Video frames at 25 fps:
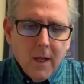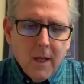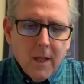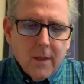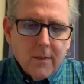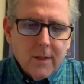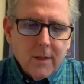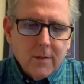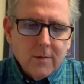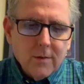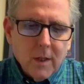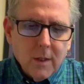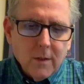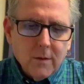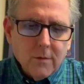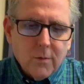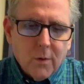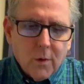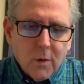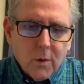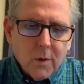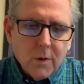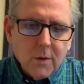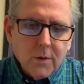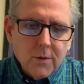This
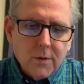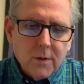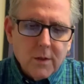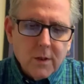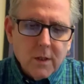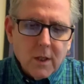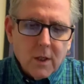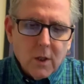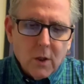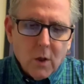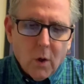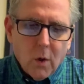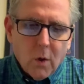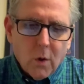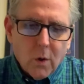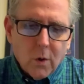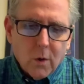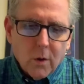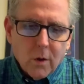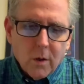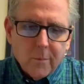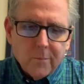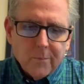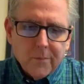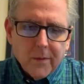unfolds the
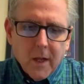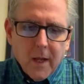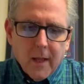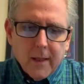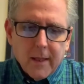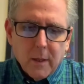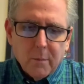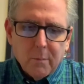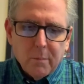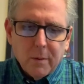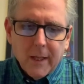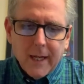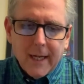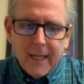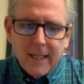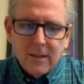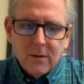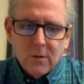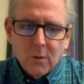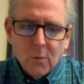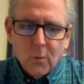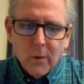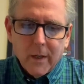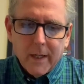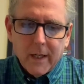goal, the
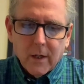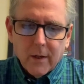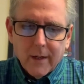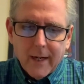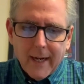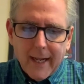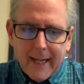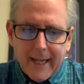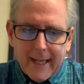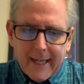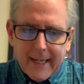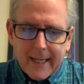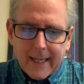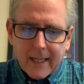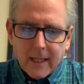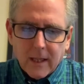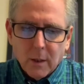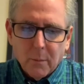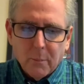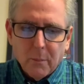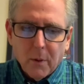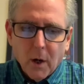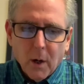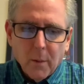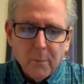place we are heading, the
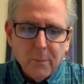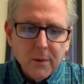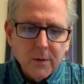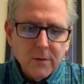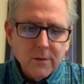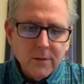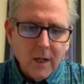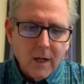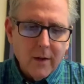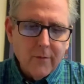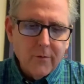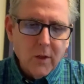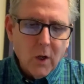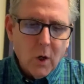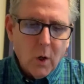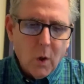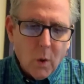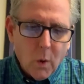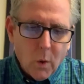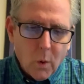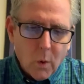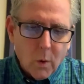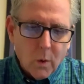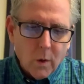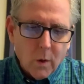purpose of the
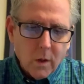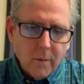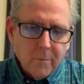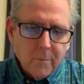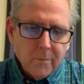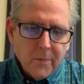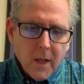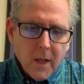whole.